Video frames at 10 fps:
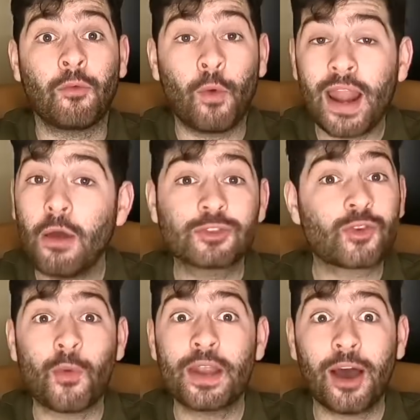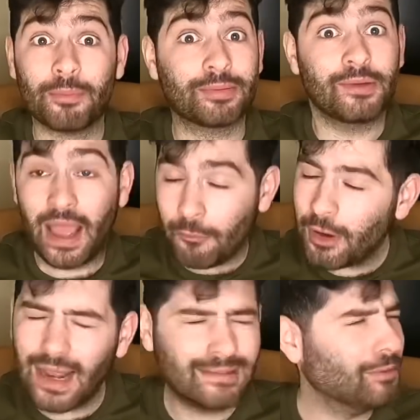when I was growing up,
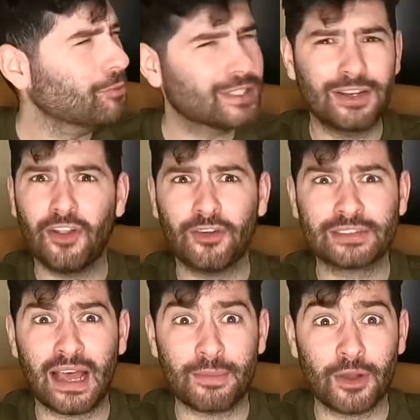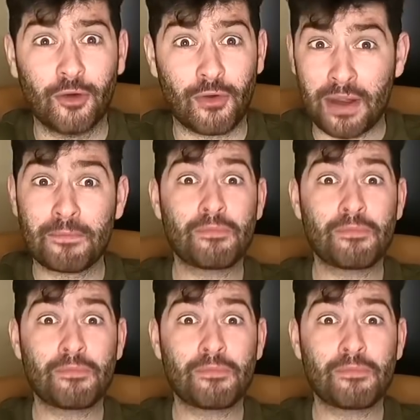it wasn't a long time ago, right?